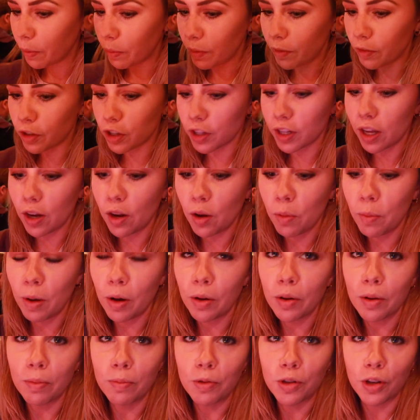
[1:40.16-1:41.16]
we've just had our
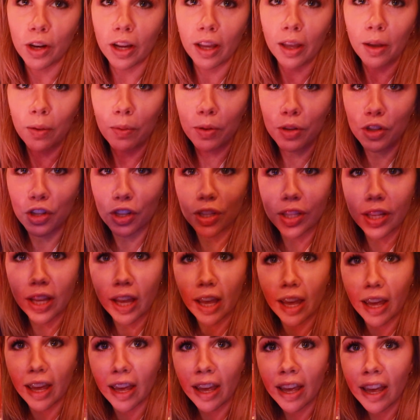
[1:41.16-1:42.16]
welcome drink, which is
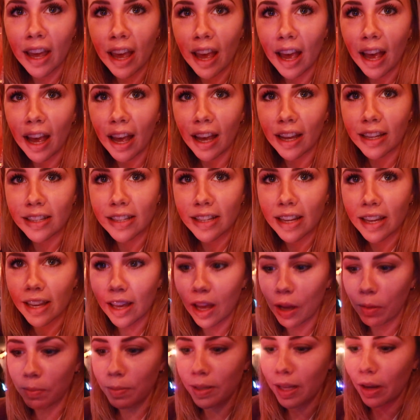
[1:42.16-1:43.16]
here, and it
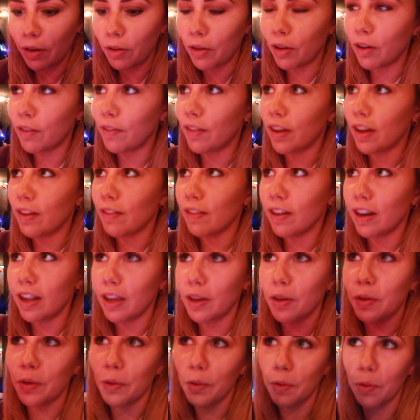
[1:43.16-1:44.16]
comes out of a really
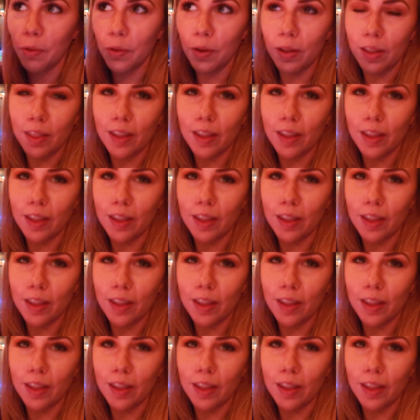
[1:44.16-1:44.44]
cool